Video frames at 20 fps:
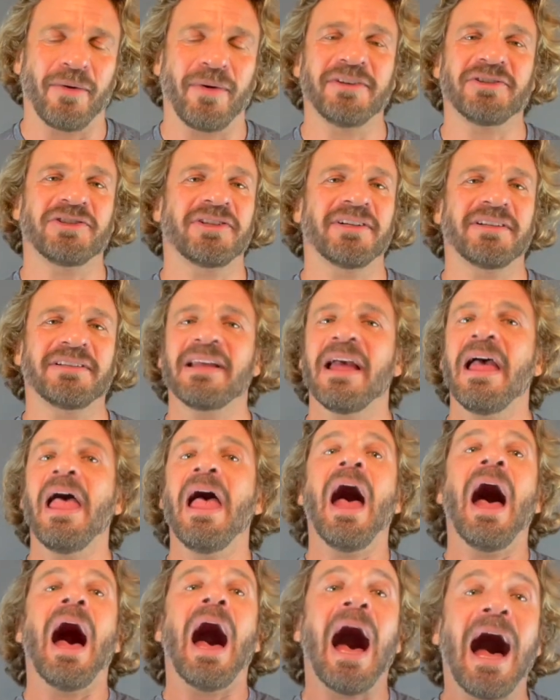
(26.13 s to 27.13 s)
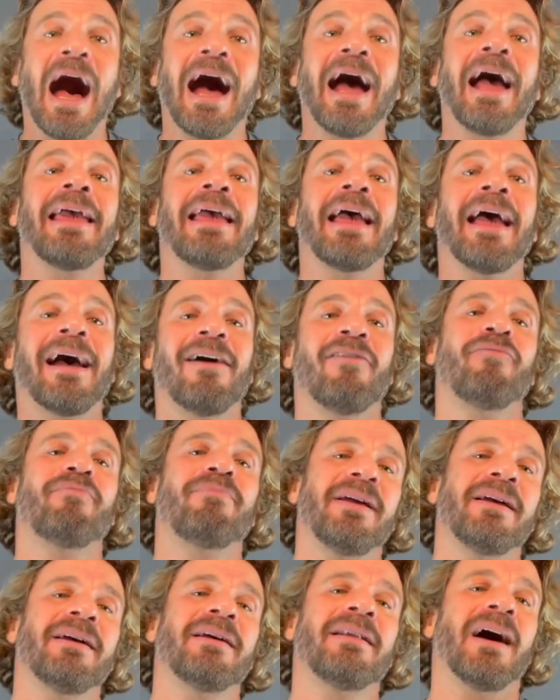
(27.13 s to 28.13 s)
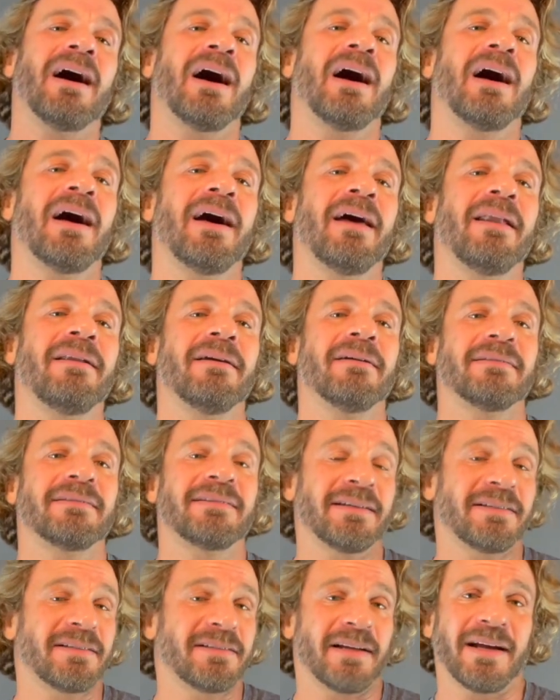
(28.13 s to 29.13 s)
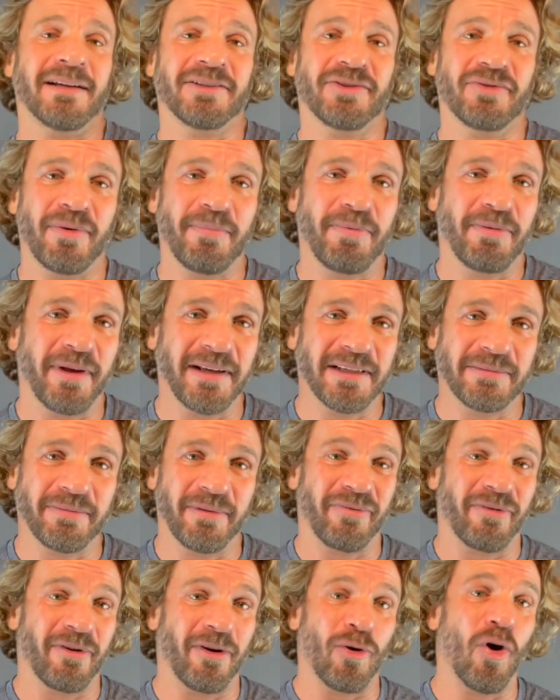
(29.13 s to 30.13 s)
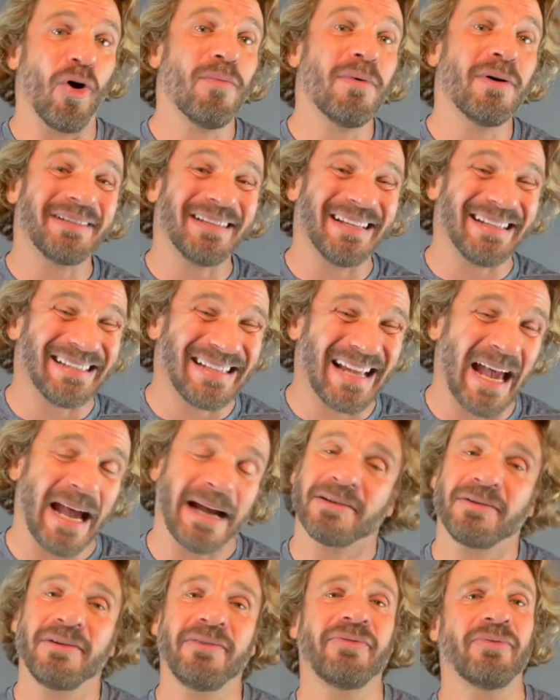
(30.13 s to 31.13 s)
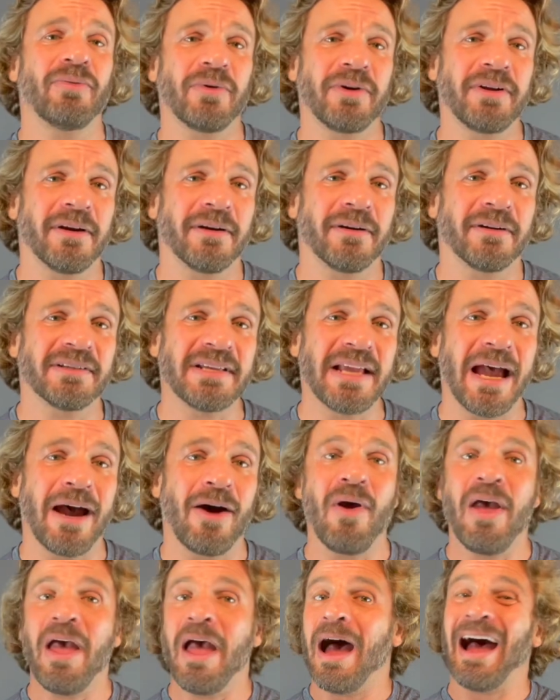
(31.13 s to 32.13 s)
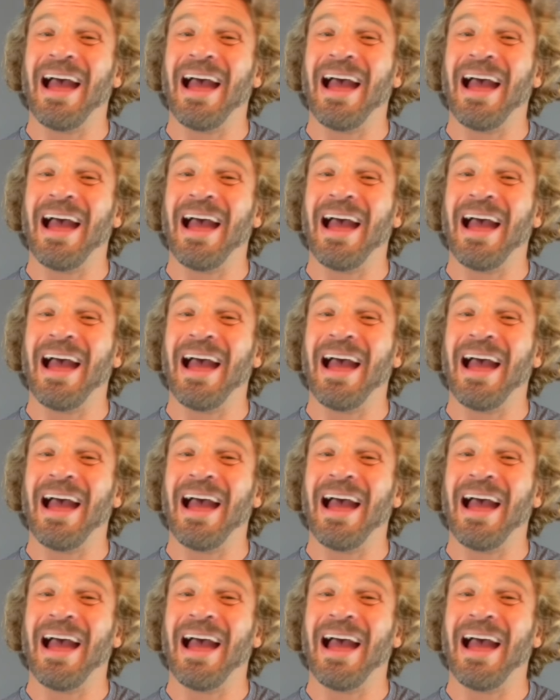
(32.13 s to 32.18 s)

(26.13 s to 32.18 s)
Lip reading: It's just I have been on testosterone replacement for almost exactly 4 years now.